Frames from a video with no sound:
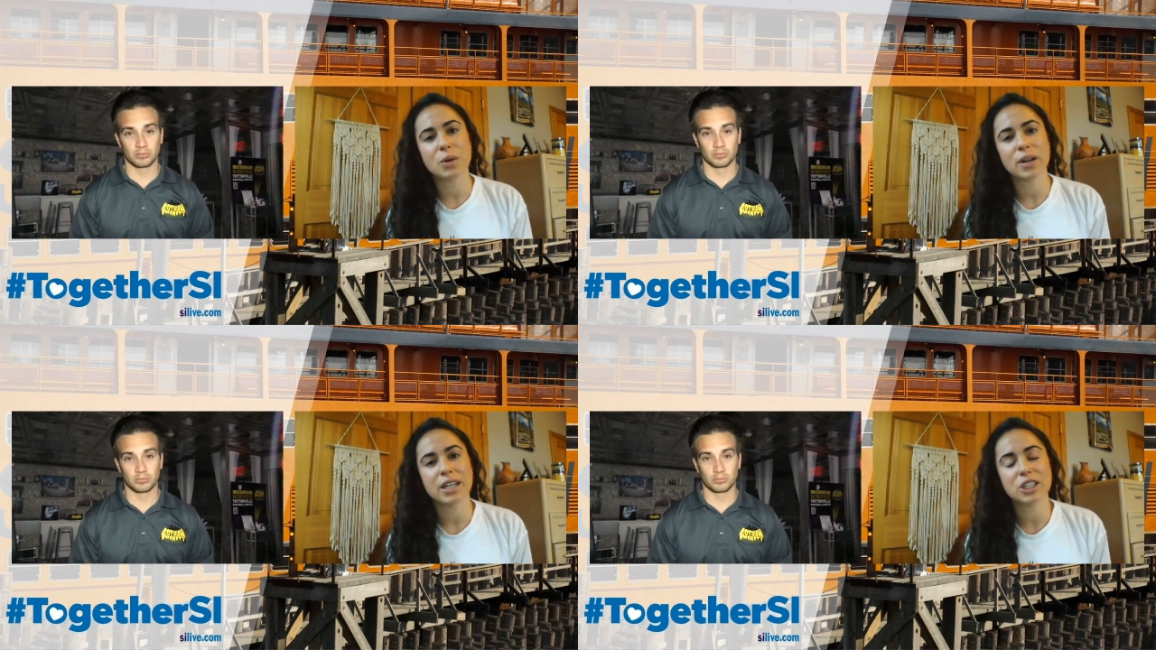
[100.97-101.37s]

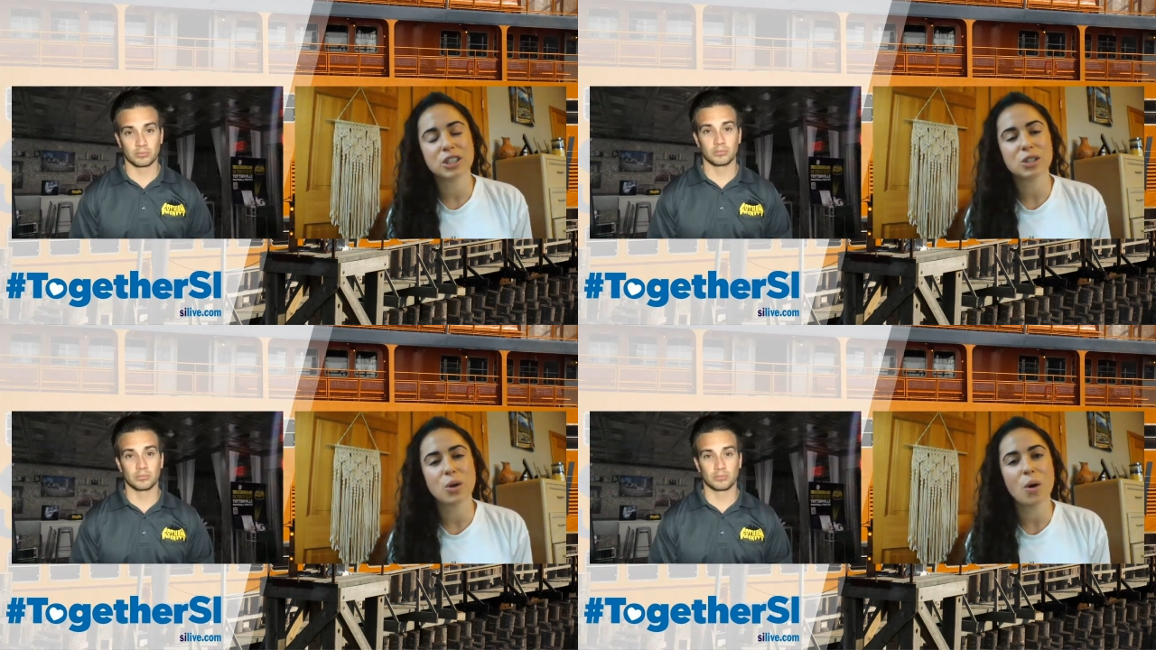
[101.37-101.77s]

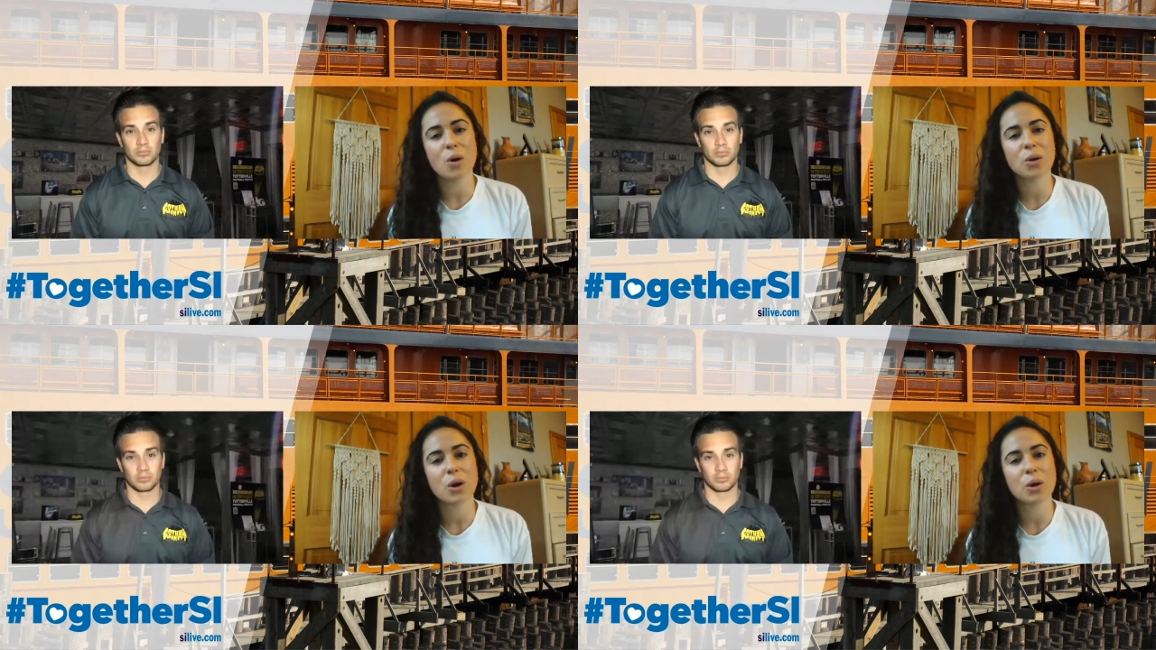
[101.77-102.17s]
Speaker 1: Donations
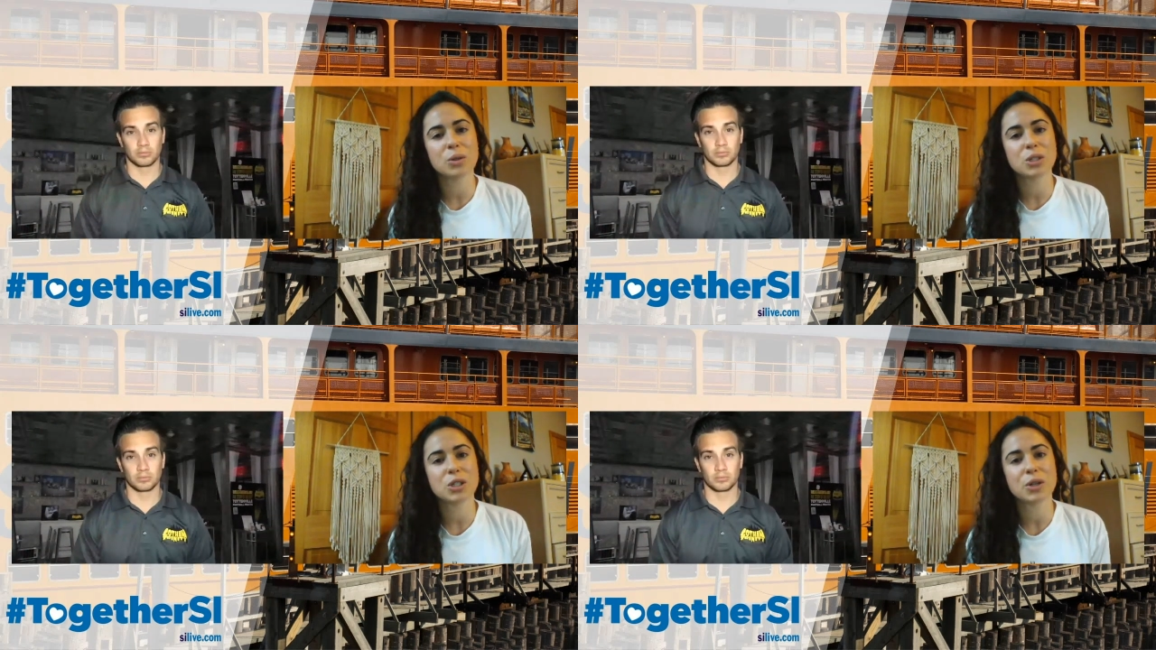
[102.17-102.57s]
all
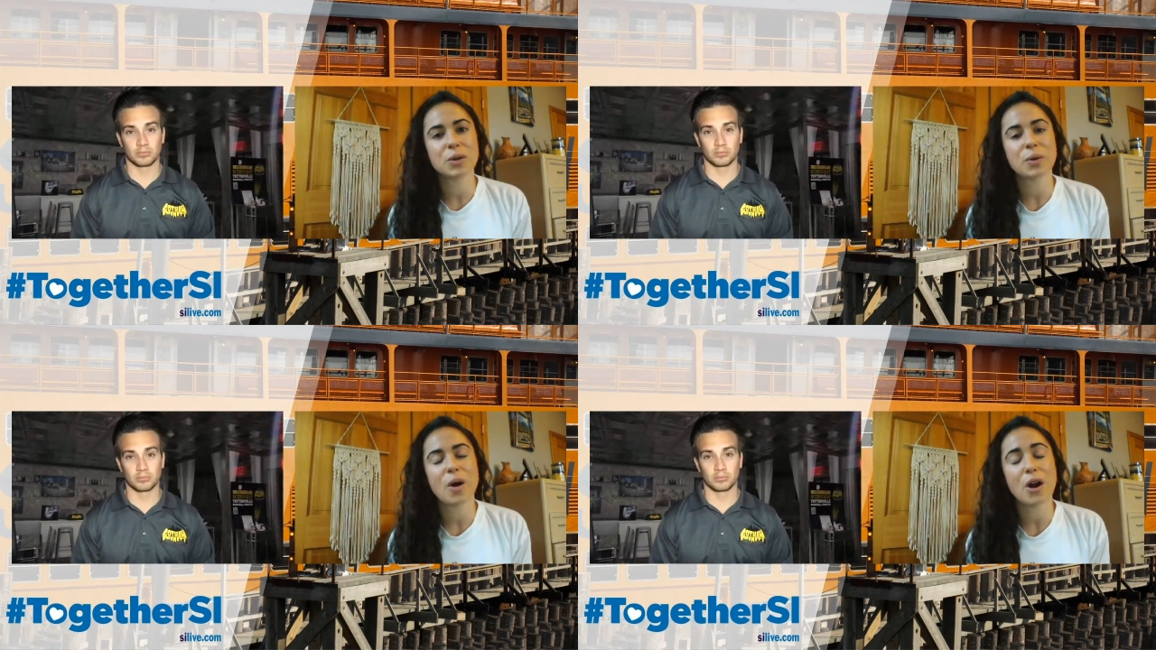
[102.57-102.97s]
go
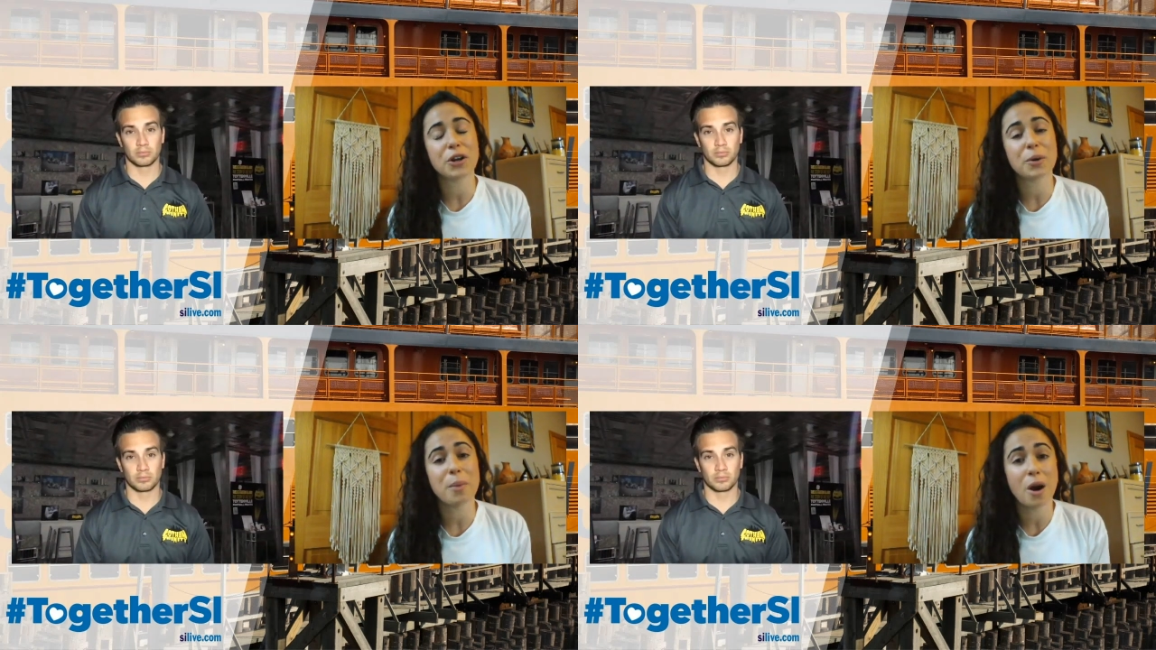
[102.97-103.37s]
to
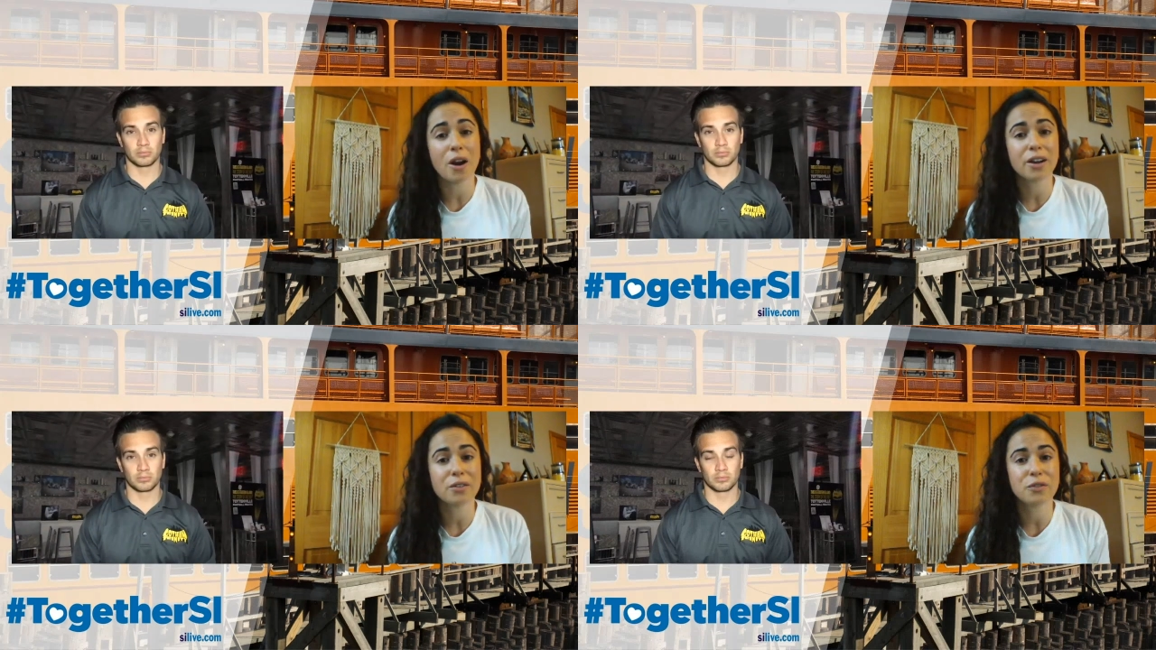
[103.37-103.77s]
On Your
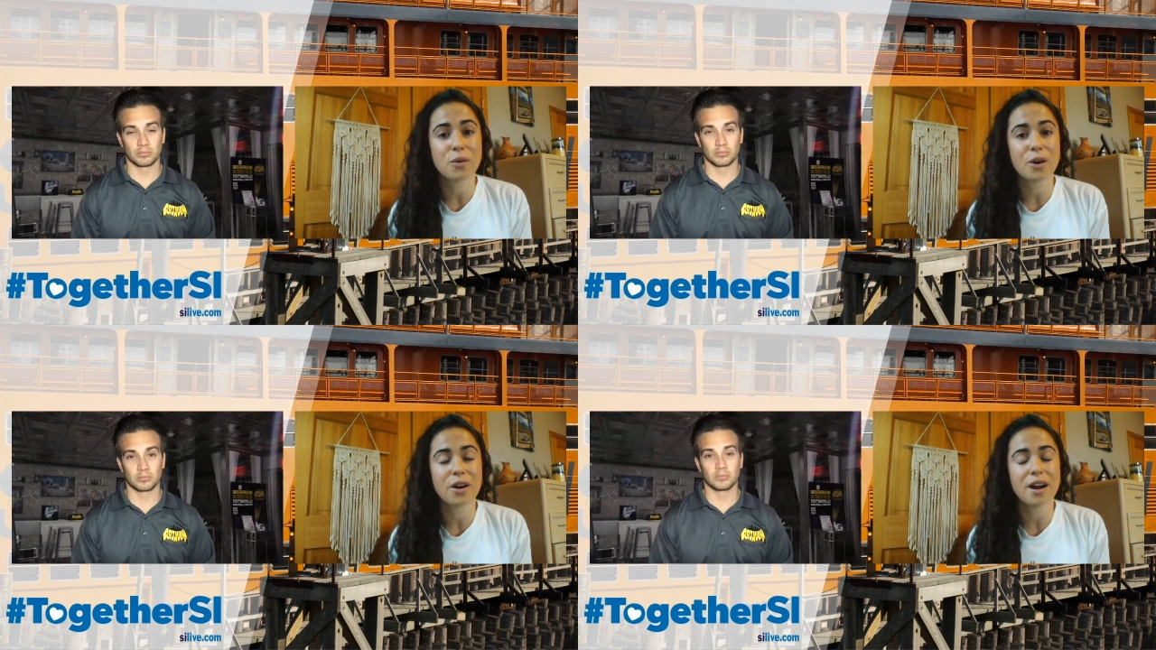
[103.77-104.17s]
Mark
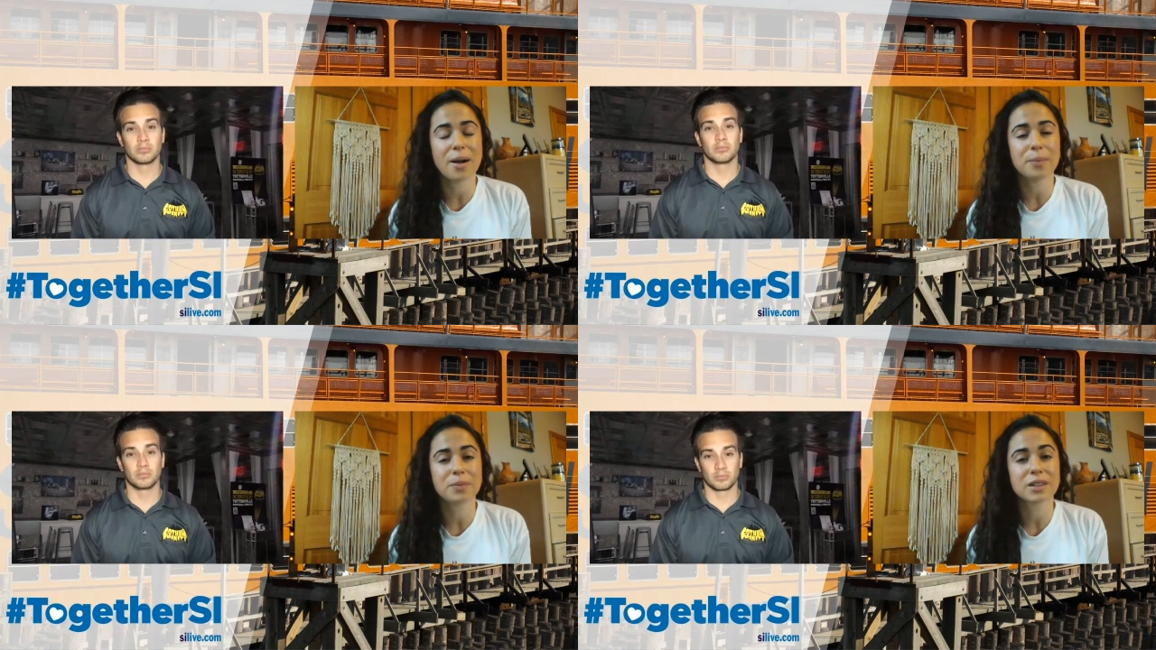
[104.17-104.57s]

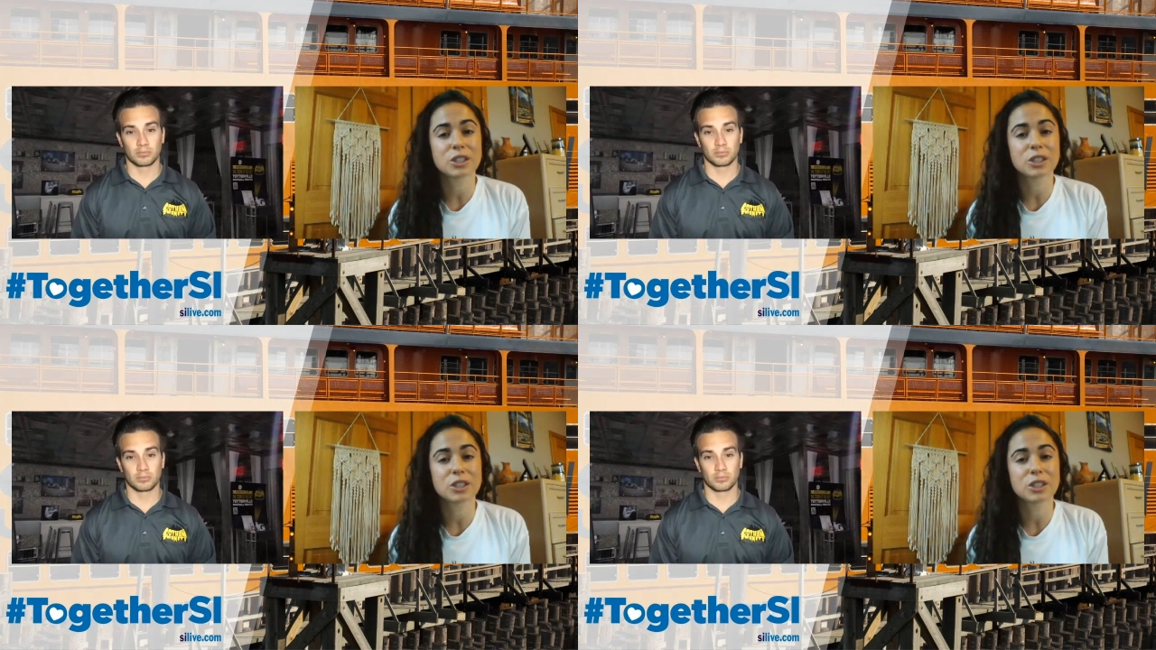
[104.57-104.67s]
for